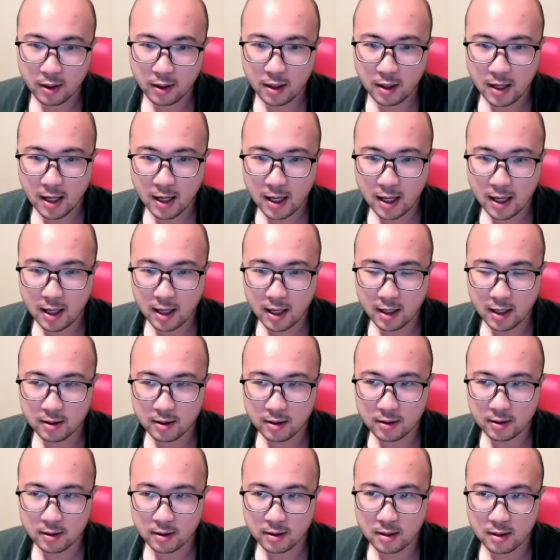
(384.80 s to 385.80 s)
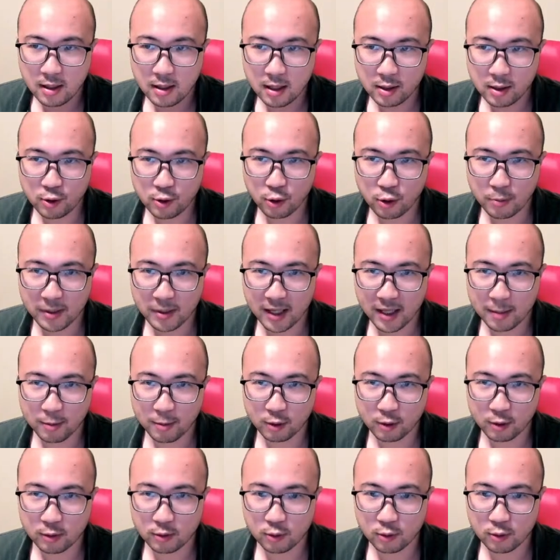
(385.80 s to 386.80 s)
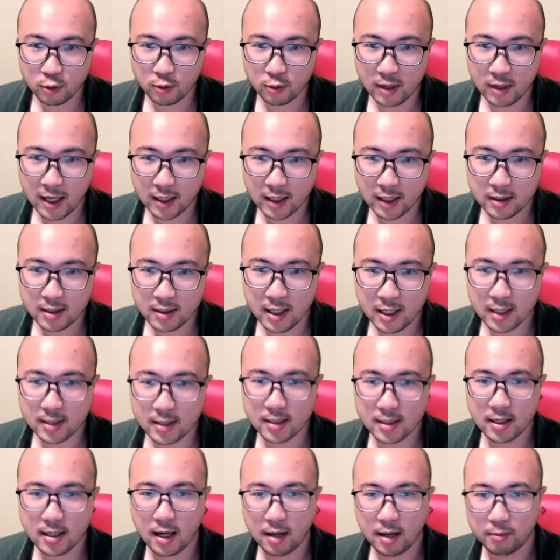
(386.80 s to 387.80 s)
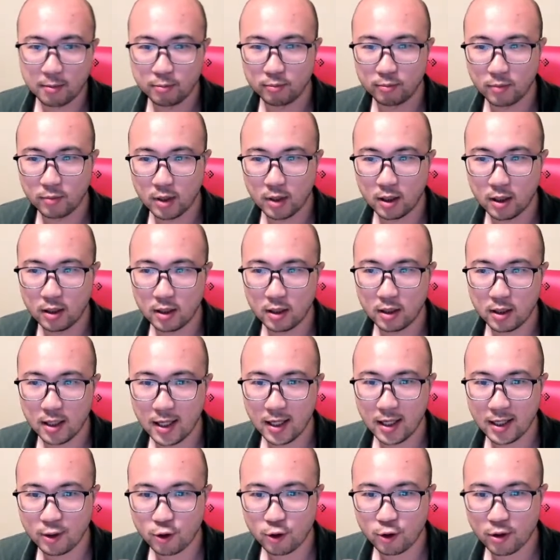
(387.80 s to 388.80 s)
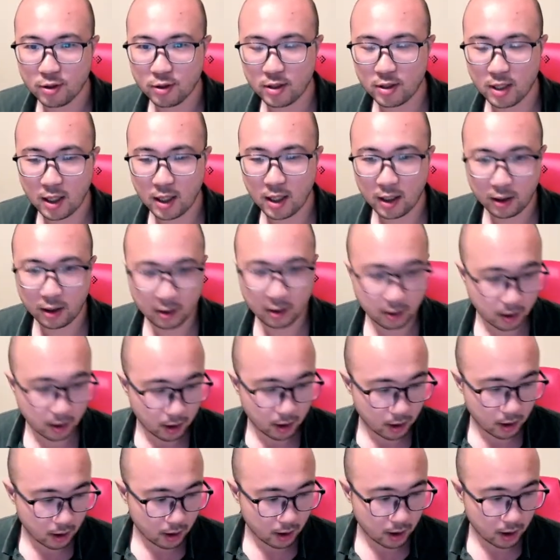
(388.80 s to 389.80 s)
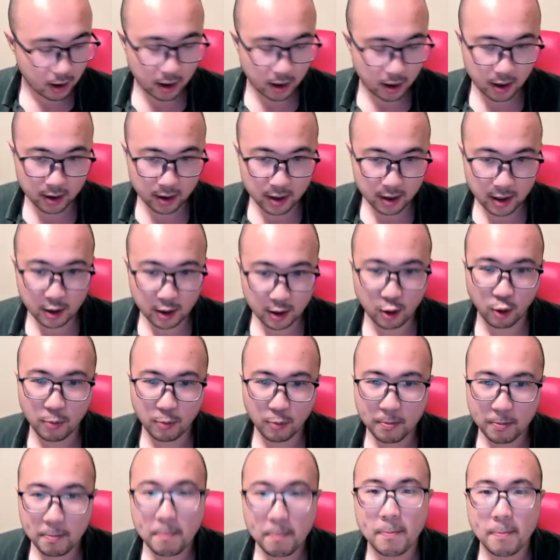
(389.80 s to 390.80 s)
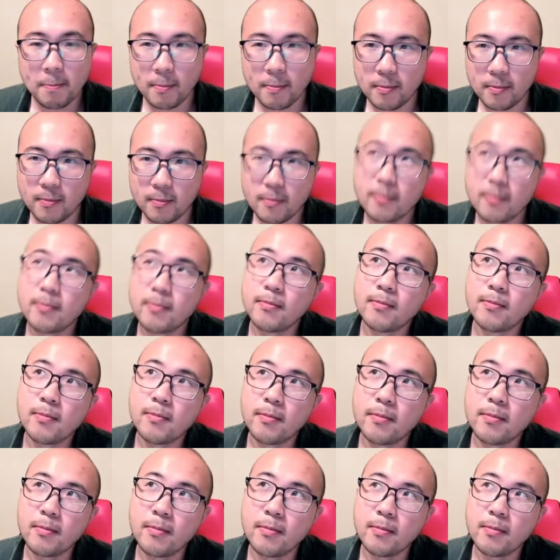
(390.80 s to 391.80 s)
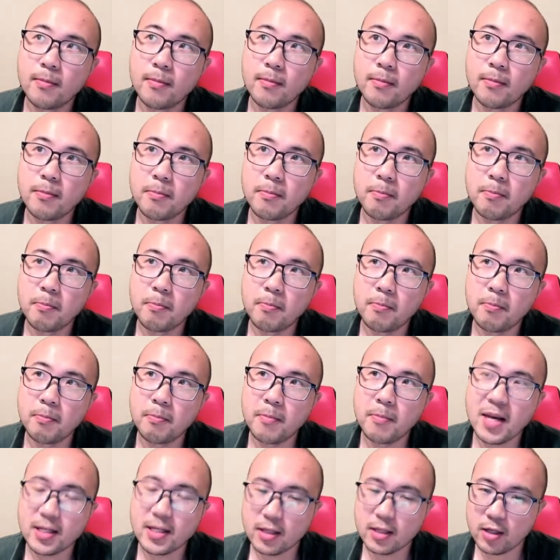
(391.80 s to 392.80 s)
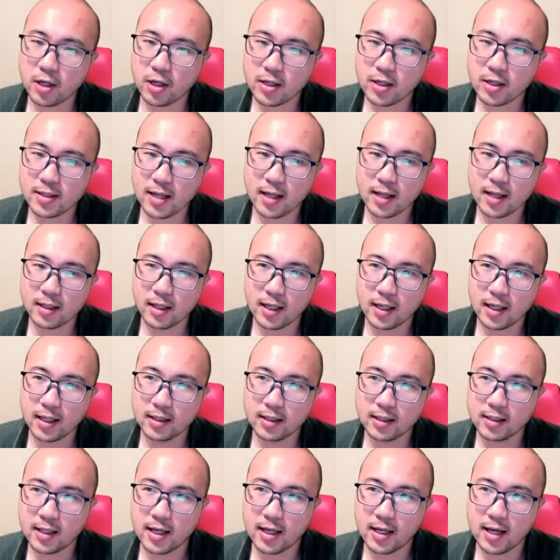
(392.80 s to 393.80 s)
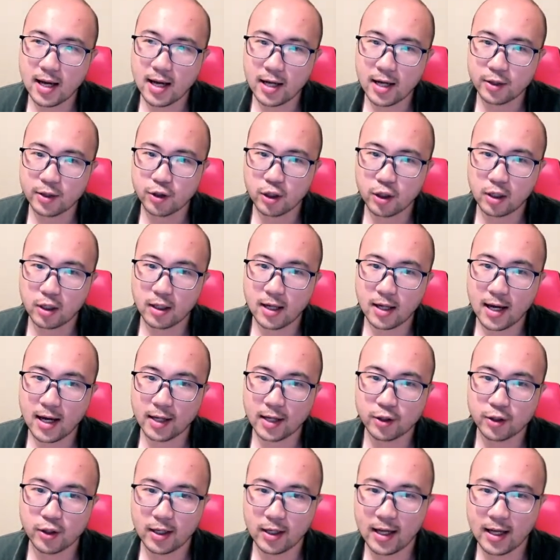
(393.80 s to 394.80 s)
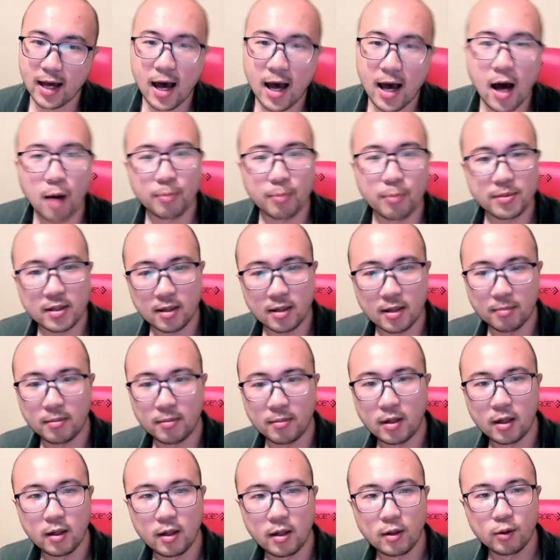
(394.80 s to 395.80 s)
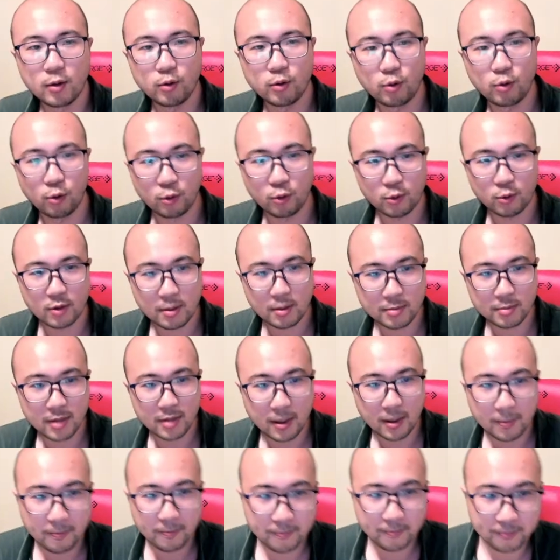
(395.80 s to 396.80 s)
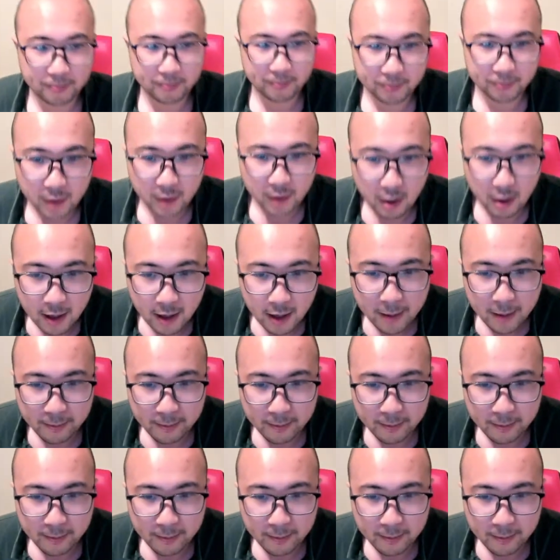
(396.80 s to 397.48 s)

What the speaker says: and they should be able to like take some interesting take-home messages, and it can actually help them to do something. Okay.